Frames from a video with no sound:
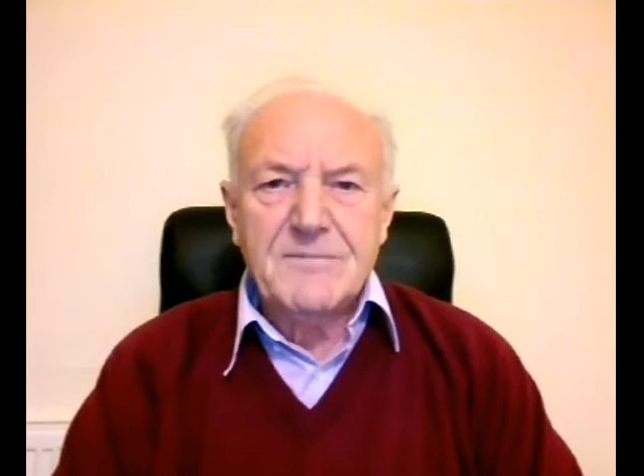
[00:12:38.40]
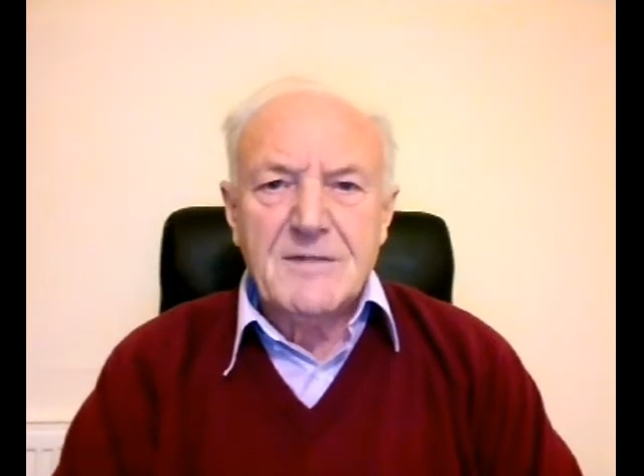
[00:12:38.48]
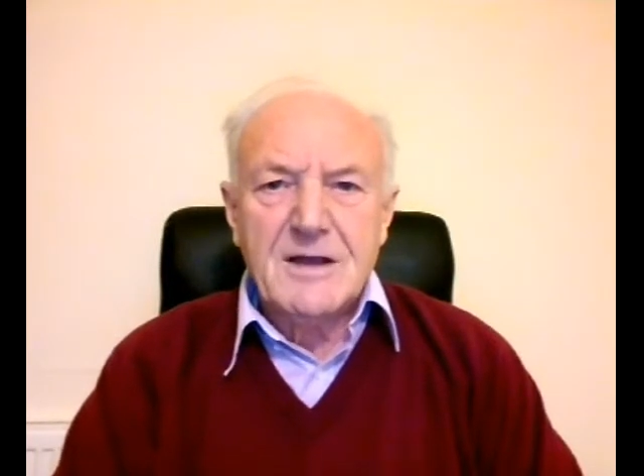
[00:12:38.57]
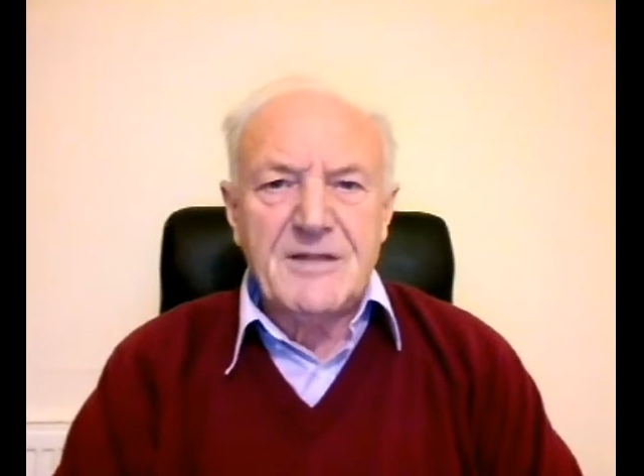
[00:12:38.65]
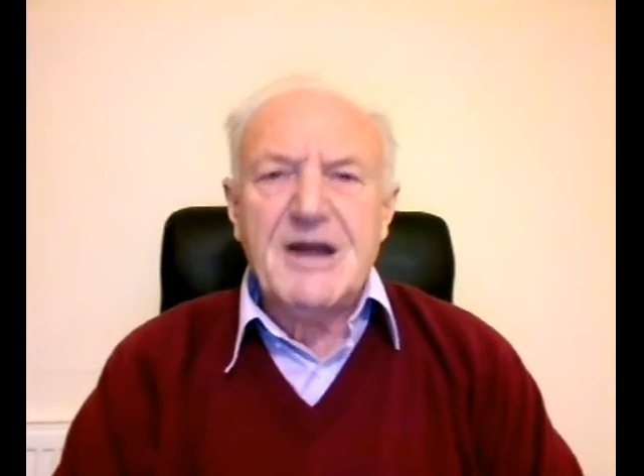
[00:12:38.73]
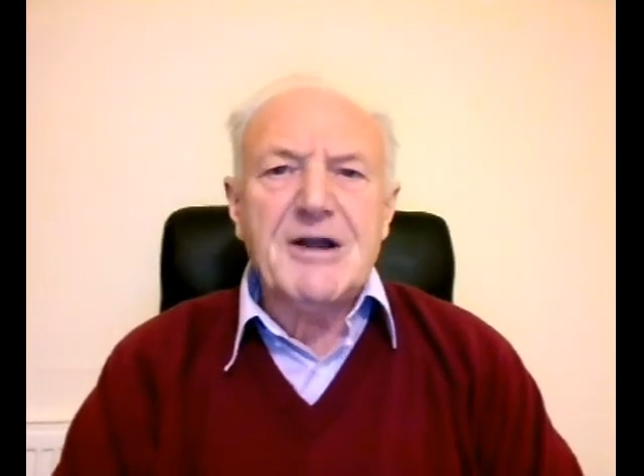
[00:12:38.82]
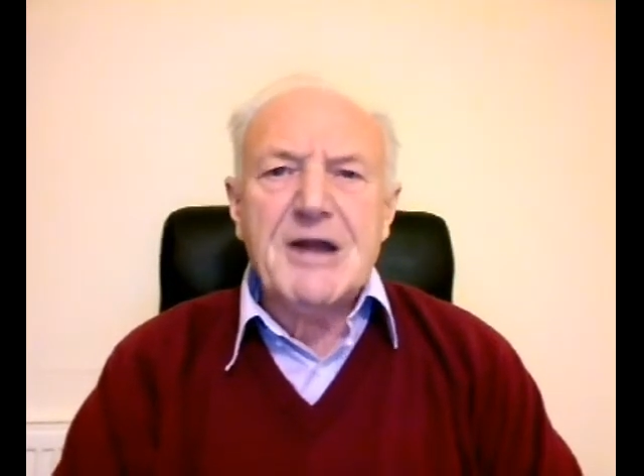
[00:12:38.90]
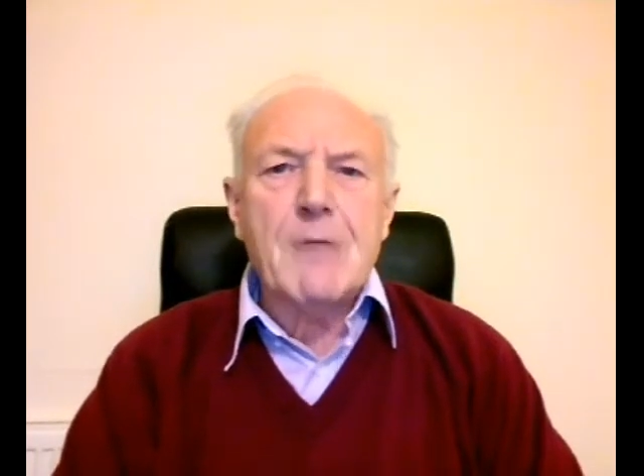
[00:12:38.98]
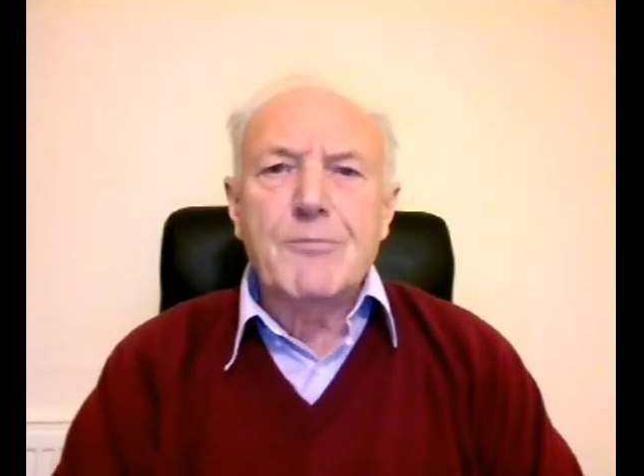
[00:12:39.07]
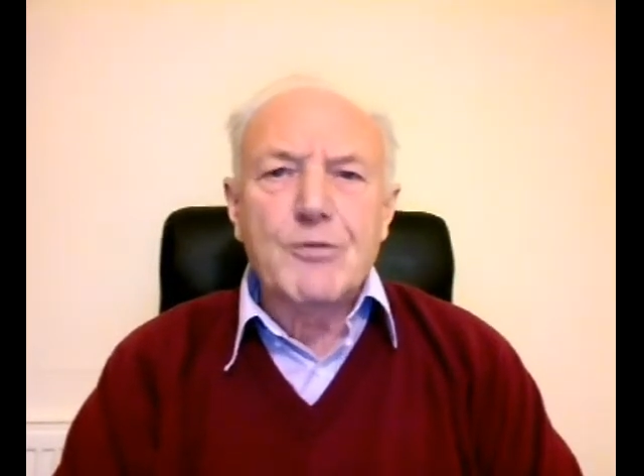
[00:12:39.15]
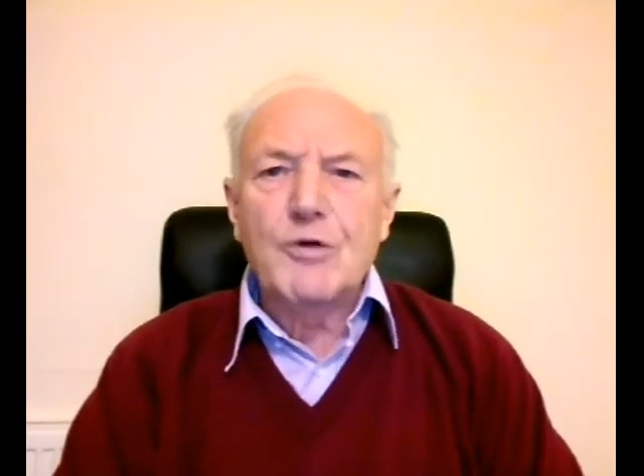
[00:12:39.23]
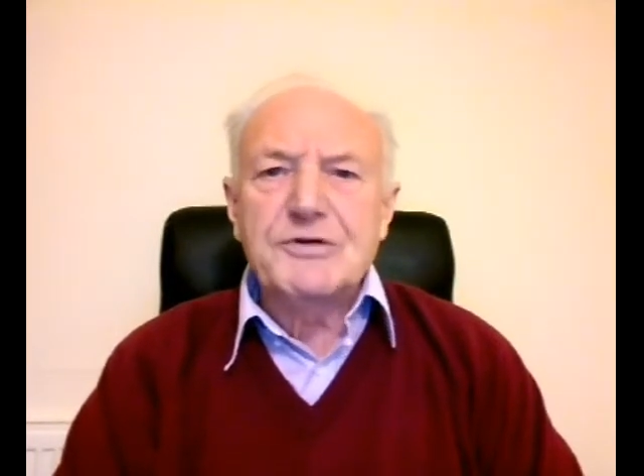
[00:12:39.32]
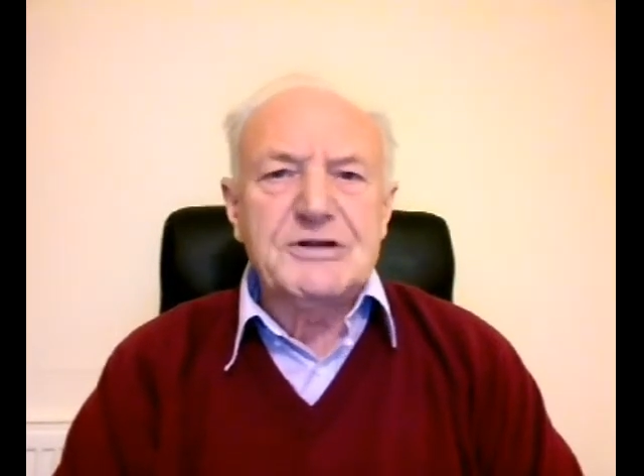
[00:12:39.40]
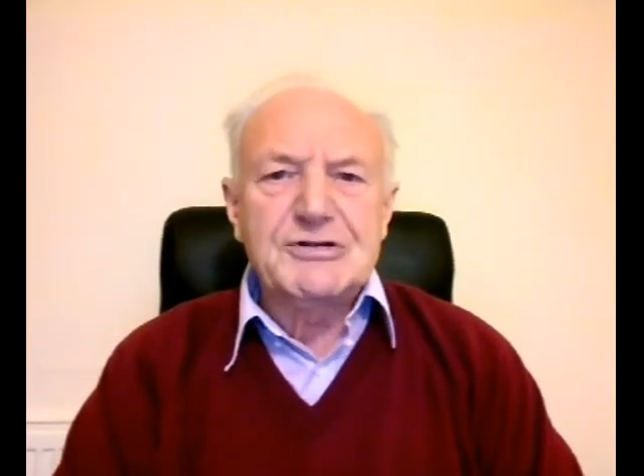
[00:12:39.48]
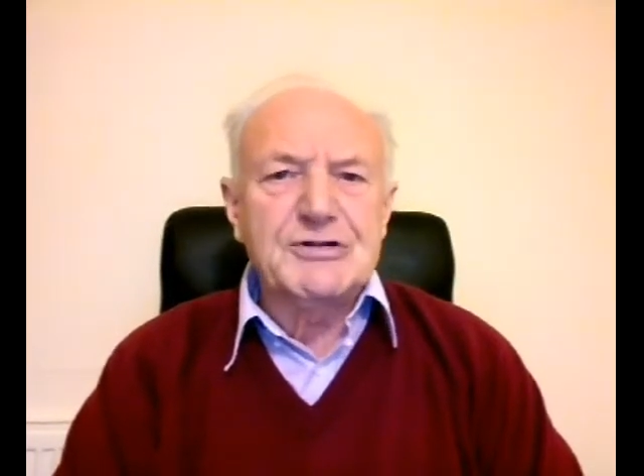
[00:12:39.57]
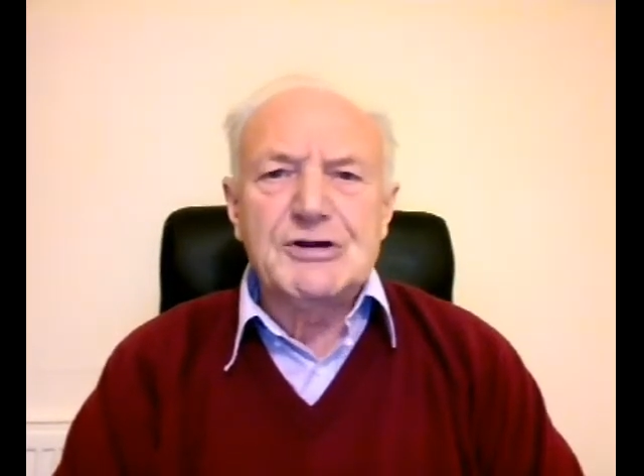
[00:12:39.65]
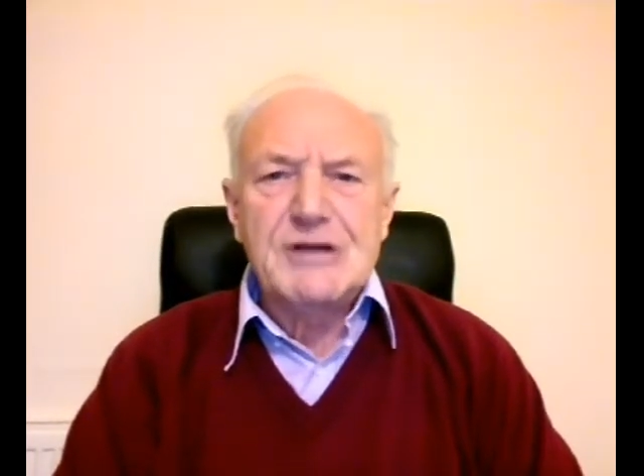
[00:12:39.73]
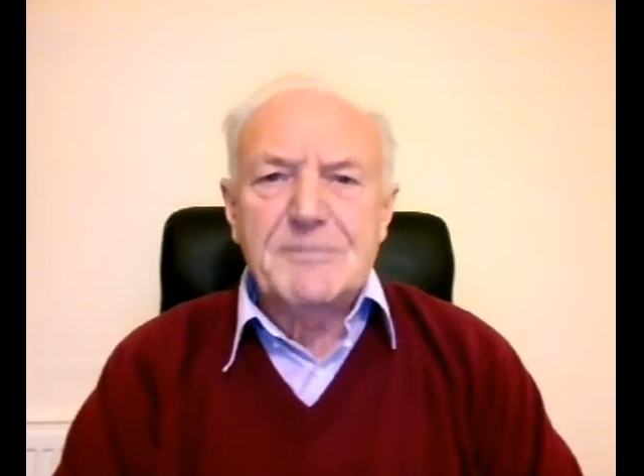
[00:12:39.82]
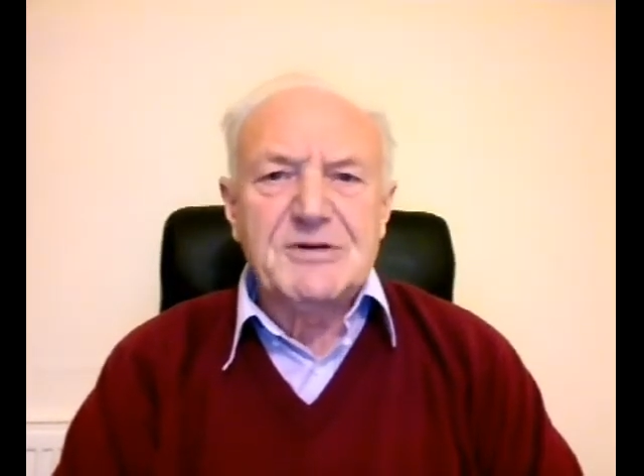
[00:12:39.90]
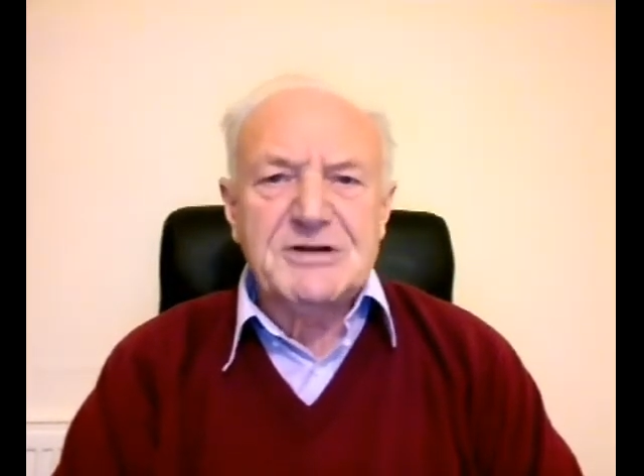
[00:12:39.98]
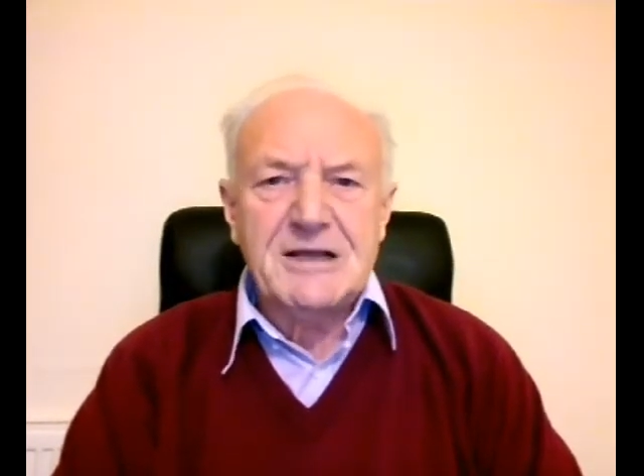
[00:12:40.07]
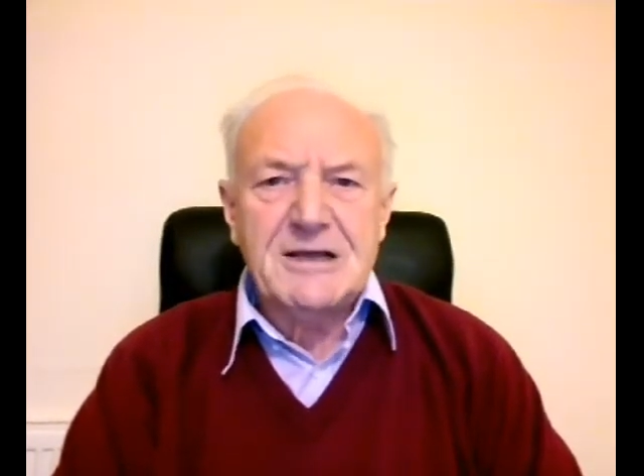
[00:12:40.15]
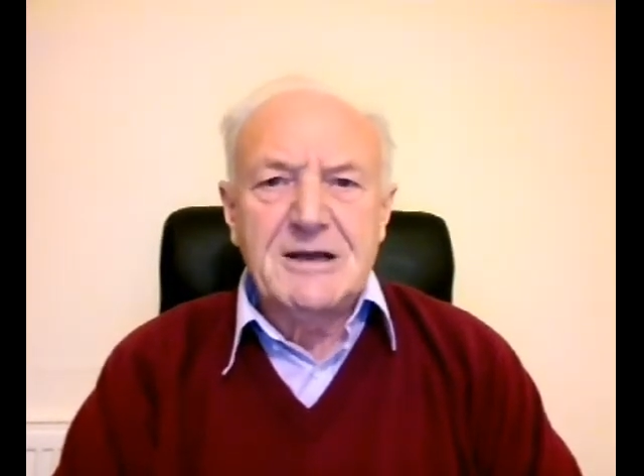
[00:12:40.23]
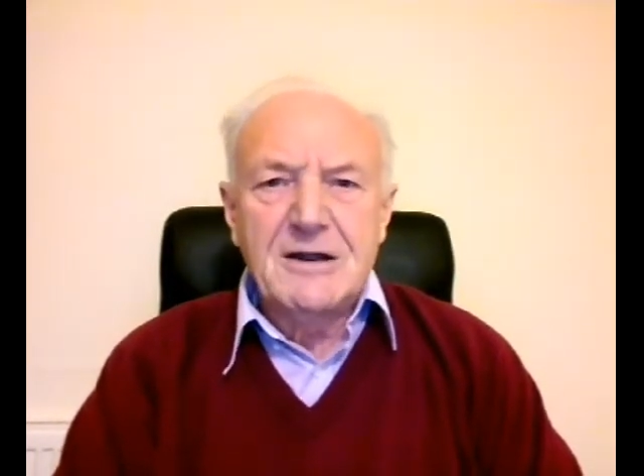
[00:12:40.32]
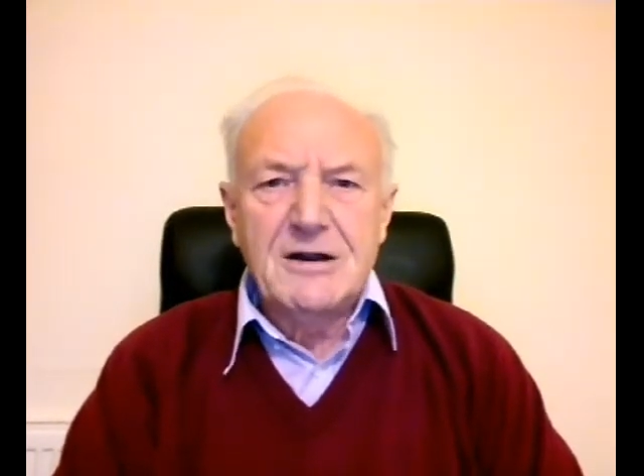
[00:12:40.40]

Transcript: and they are now brought into the liberty